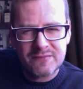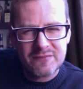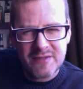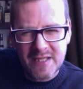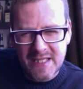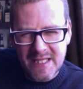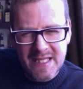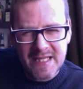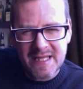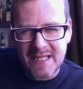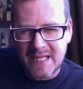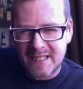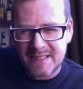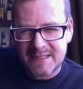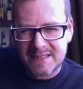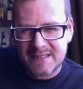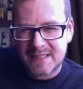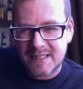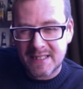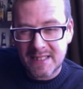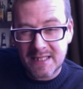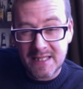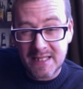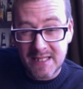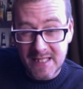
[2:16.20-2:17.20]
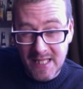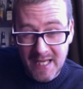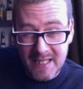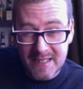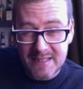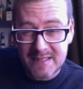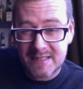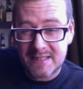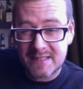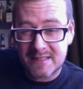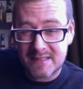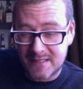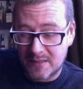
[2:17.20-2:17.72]
really that
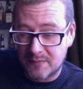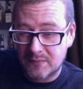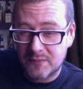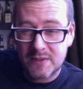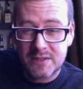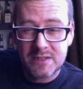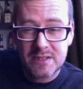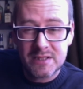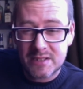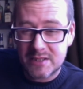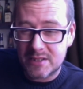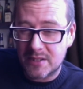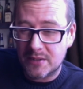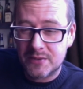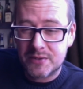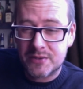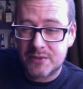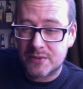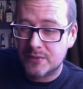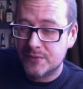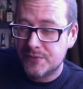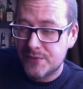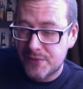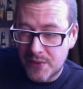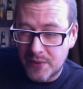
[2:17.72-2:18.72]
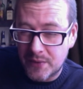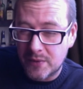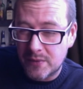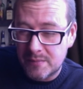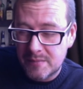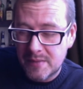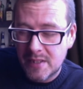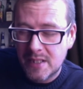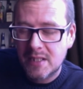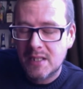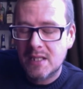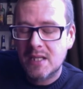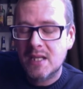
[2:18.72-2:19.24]
that's someone's social
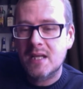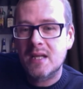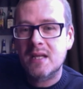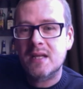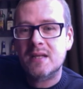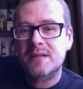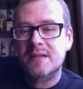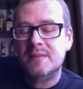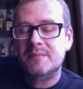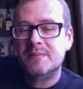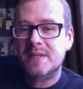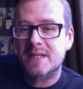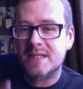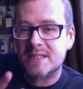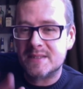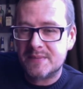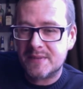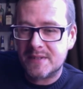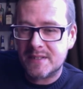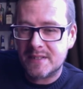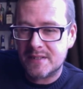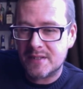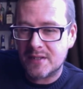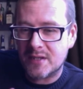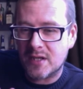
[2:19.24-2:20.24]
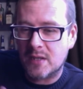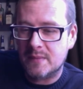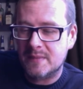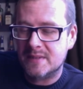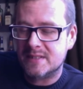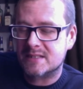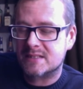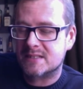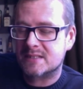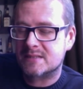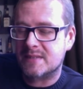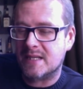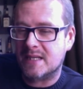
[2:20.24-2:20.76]
norm, then please put it in the
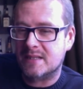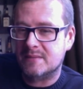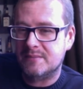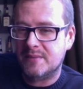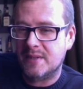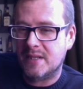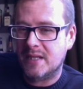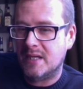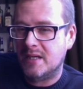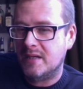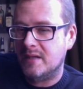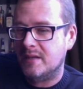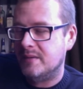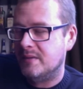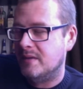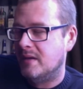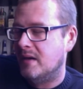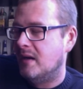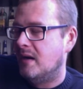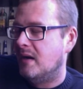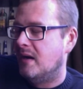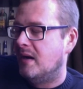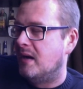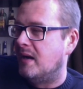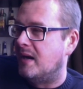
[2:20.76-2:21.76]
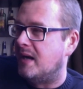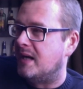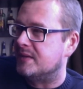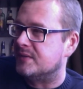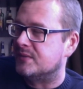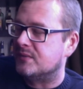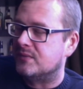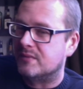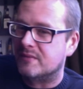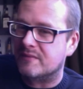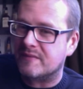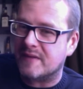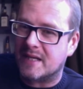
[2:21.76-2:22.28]
comments down below and
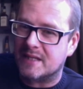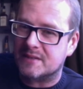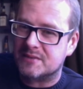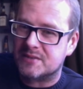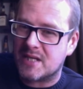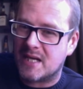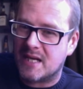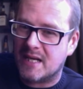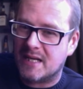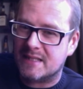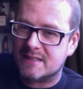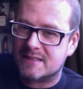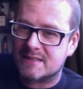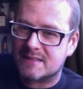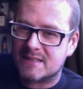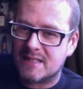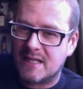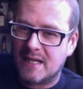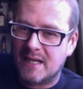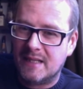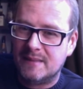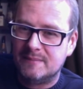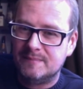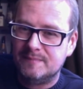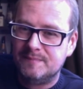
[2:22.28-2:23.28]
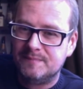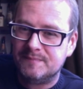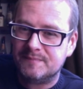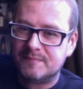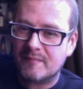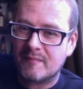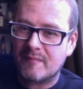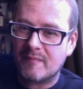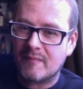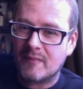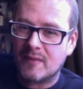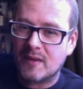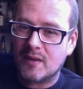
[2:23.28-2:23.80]
all of that jazz. Um,
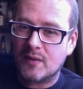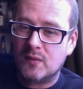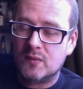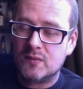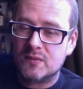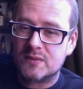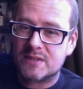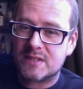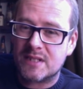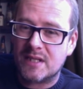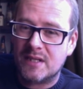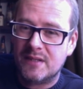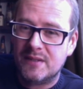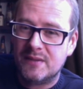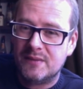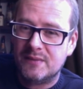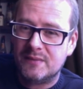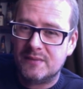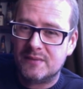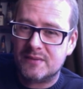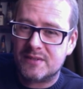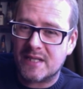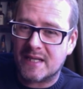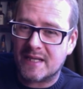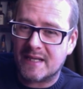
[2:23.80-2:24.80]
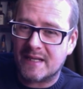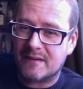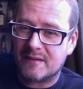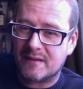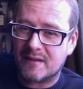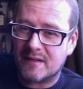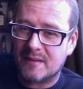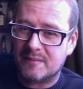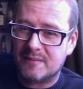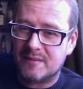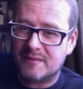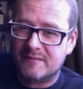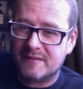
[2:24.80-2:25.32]
also, check out a
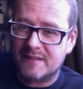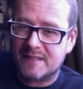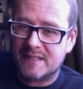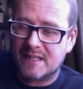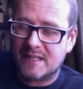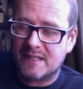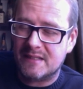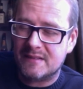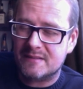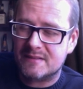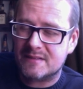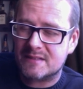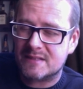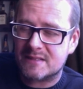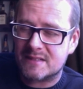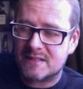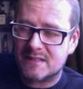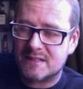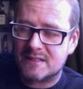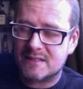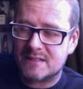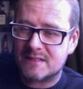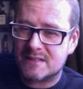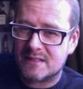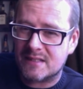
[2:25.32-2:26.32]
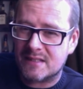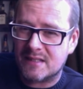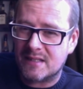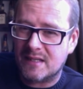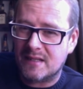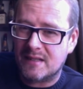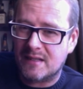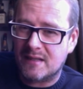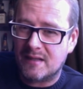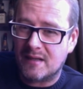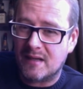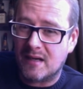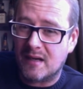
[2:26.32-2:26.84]
couple of videos that
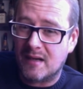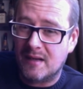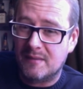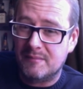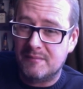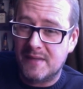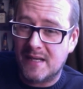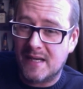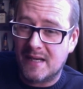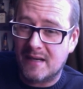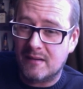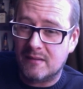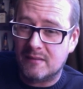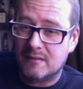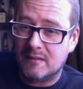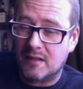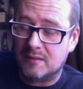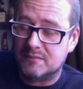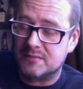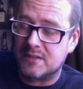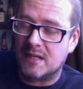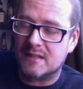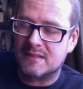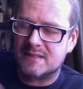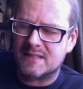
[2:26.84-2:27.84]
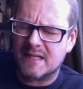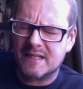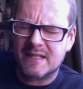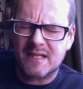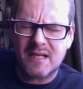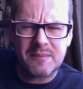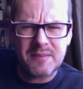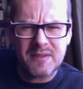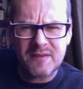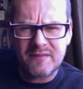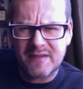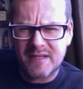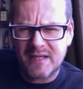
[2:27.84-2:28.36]
uh, I'm now. Uh, I say a
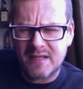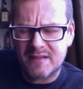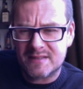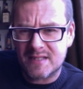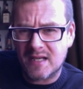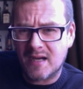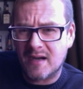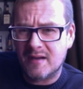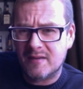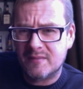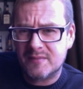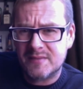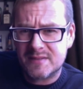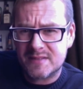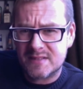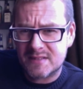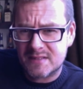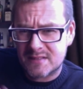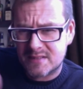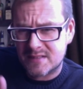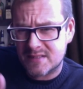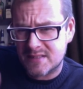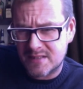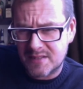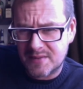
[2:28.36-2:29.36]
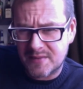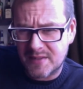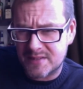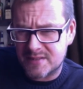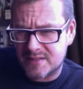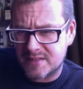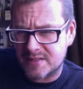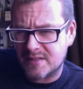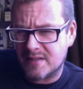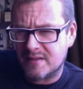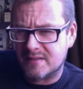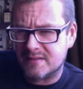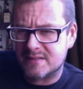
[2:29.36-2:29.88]
couple of videos. I was did a
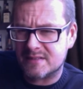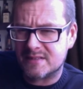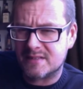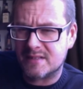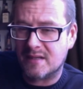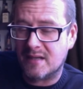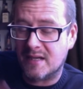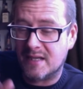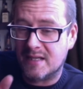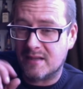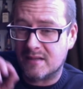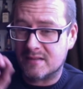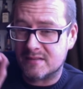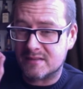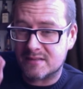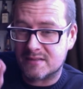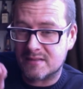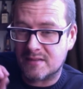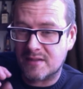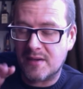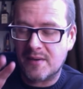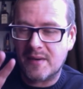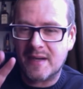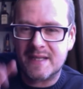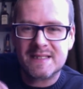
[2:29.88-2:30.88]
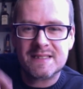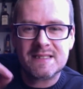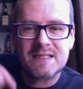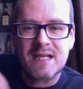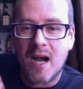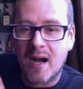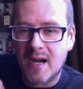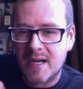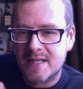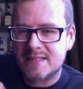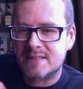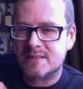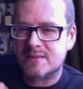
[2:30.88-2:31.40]
question and answer. I answered. No, I didn't.
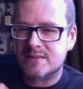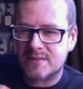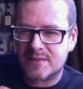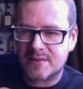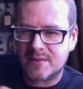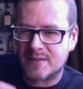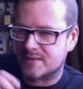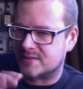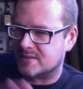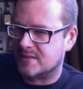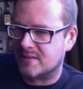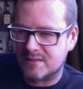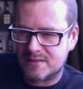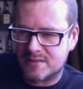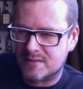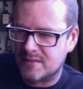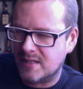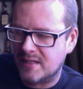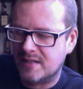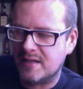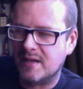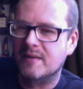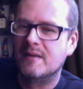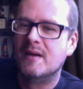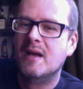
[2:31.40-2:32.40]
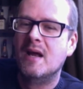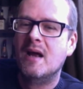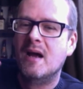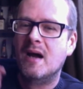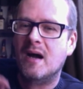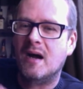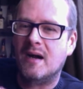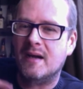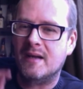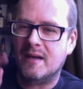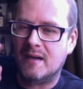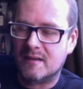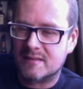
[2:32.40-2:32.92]
I didn't do the question and answer. No, no.
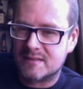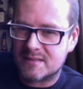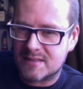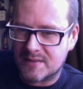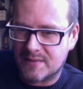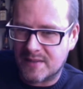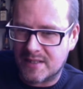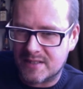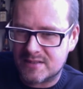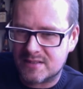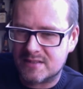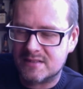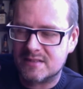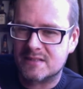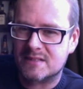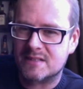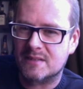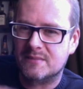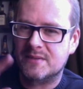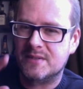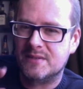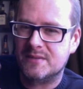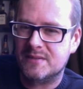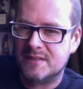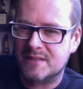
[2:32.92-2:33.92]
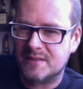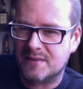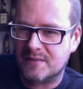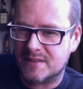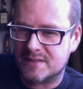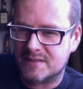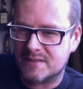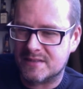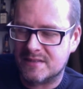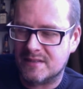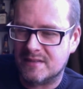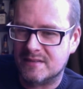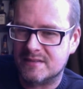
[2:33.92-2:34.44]
I asked a question to someone who did a
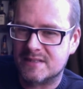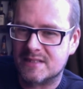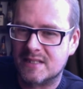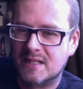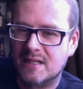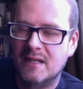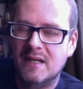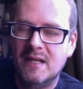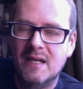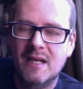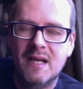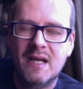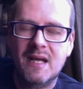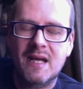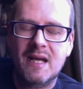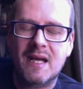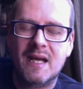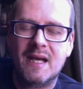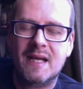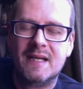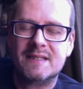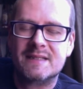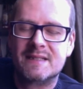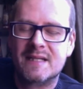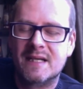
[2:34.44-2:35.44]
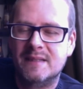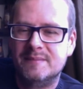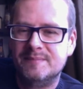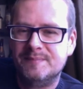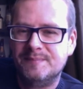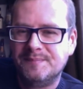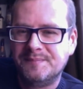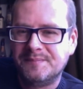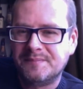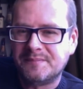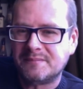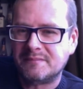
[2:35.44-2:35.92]
question and answer, and um,